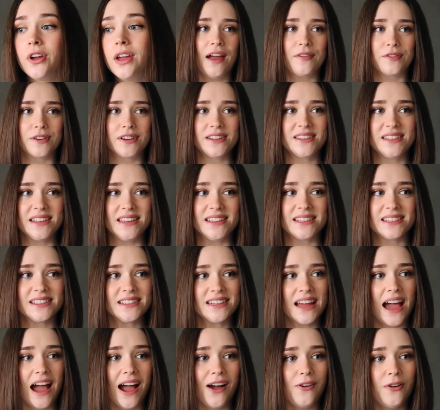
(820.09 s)
Every season
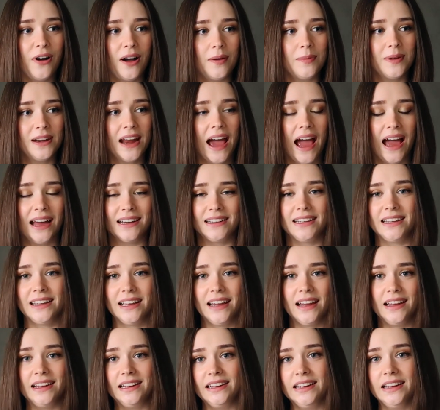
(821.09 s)
now I've been adding
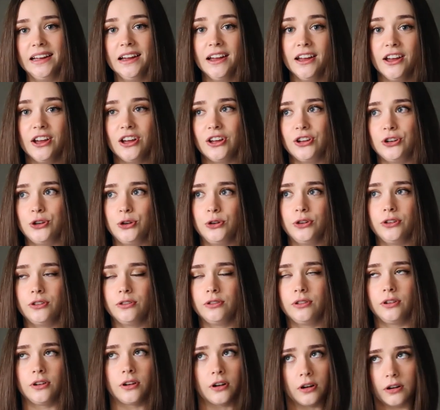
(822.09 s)
a
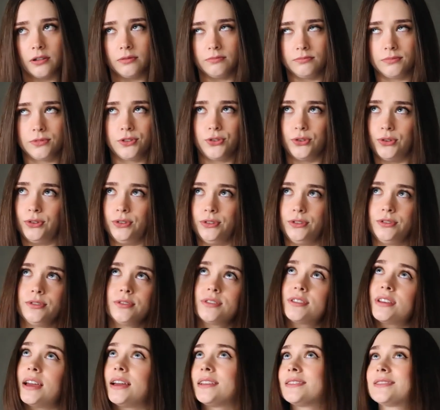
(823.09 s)
new or 2
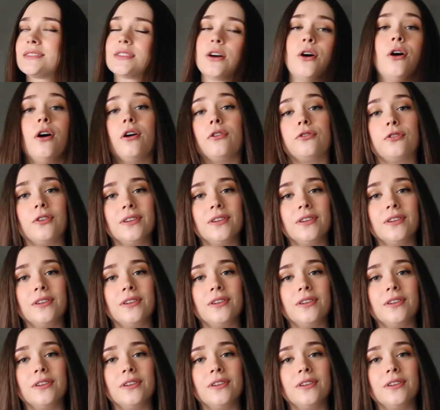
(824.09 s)
sets of